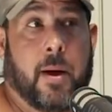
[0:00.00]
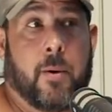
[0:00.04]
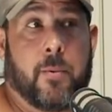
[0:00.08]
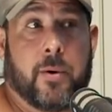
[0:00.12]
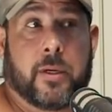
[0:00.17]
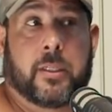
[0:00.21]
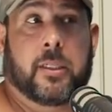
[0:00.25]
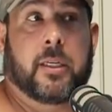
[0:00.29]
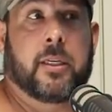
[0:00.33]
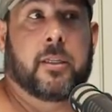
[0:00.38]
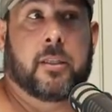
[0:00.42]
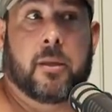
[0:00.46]
my
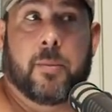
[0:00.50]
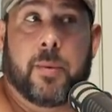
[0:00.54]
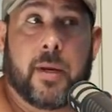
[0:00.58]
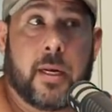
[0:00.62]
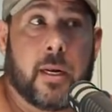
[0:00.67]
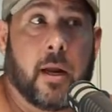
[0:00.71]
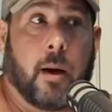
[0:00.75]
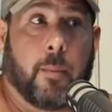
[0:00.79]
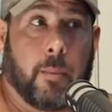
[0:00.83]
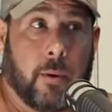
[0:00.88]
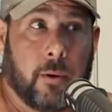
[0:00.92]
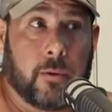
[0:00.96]
whiskeys to be
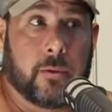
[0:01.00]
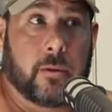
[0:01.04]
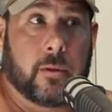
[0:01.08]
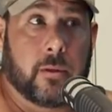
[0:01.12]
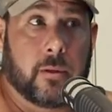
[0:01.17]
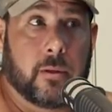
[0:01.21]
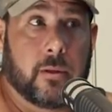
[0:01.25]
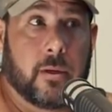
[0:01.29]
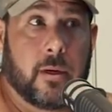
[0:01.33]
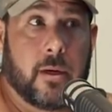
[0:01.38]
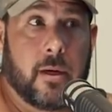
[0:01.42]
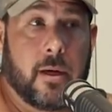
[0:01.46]
doubles,
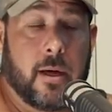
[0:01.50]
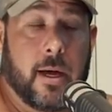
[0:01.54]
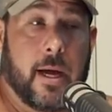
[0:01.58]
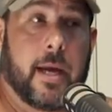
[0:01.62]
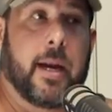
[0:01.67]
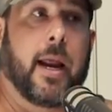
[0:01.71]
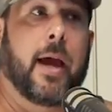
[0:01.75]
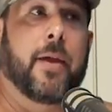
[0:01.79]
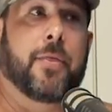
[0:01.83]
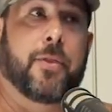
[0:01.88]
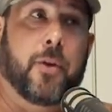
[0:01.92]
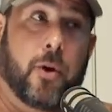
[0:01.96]

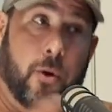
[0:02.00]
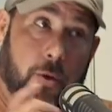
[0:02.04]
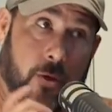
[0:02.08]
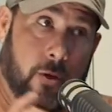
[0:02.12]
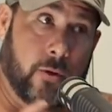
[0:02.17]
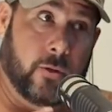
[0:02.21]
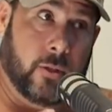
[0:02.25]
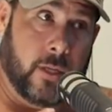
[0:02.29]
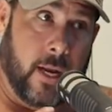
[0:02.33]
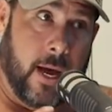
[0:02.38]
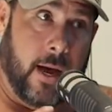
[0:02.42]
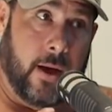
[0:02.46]
and I throw
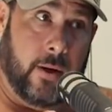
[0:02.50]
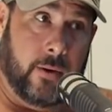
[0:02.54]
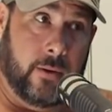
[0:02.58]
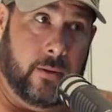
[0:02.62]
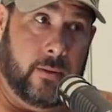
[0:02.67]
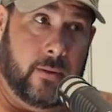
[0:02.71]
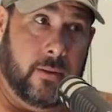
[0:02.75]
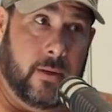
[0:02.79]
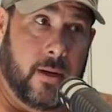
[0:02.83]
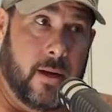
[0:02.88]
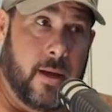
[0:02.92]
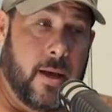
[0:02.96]
those
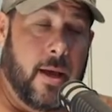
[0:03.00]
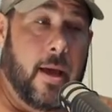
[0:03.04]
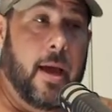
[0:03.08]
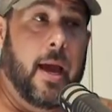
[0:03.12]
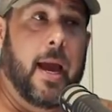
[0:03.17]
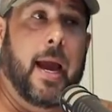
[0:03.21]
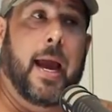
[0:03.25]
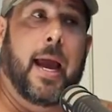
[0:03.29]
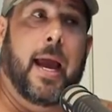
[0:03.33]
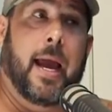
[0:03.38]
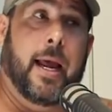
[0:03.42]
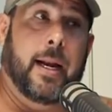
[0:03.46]
down,
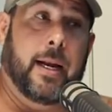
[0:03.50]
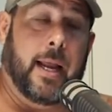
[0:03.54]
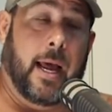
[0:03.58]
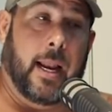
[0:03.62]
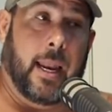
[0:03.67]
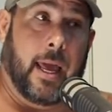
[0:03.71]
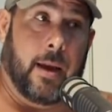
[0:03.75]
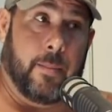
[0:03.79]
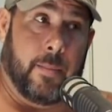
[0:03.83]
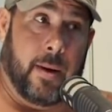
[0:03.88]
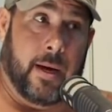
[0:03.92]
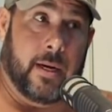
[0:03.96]
and I
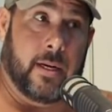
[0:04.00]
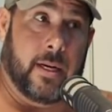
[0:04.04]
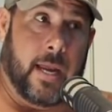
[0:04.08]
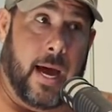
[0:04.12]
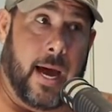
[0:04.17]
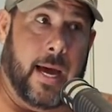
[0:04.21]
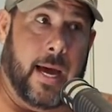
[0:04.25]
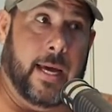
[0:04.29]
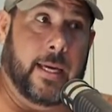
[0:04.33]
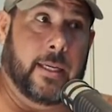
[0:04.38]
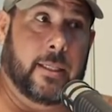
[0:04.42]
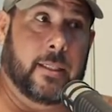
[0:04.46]
like my
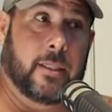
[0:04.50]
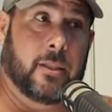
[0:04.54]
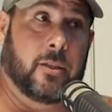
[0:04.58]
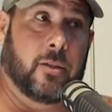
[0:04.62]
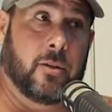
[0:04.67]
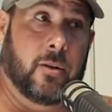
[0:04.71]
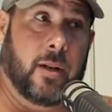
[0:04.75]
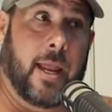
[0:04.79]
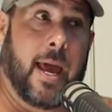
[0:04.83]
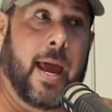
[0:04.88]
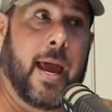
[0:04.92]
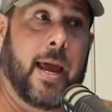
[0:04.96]
dice to
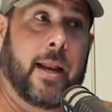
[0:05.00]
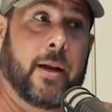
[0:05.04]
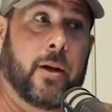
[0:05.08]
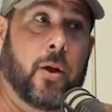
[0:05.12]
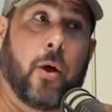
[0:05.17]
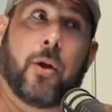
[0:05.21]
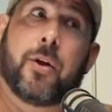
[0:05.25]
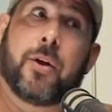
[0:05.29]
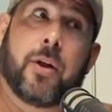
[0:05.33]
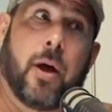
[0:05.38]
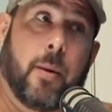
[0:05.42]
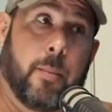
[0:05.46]
land
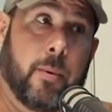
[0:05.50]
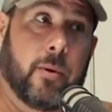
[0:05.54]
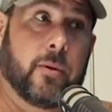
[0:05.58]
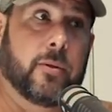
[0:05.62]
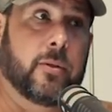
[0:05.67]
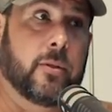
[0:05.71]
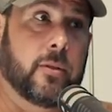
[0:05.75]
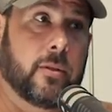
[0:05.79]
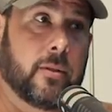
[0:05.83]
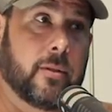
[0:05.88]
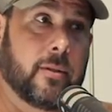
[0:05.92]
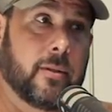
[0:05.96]
on
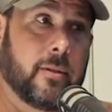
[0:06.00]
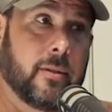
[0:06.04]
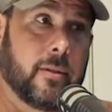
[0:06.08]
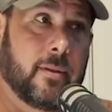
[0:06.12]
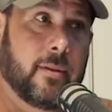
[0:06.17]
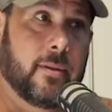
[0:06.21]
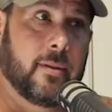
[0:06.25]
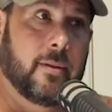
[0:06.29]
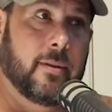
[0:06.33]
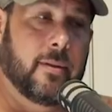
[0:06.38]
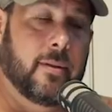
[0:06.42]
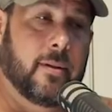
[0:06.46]
doubles.
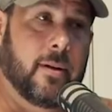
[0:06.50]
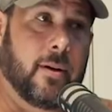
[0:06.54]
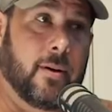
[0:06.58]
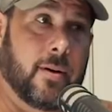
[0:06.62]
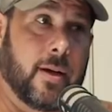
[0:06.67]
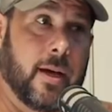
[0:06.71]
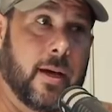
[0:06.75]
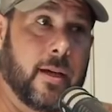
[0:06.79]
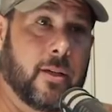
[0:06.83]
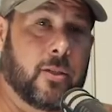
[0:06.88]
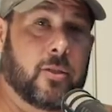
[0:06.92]
Okay,